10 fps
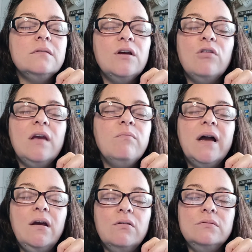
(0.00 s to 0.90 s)
they're like
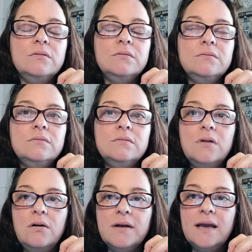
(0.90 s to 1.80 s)
my own,
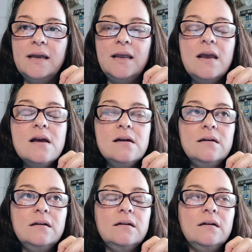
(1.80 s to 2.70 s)
okay?
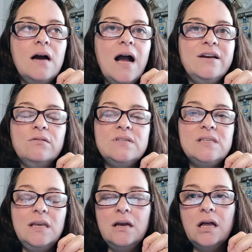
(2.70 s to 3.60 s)
I don't
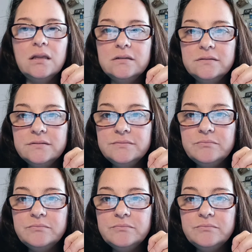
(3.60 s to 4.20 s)
see color.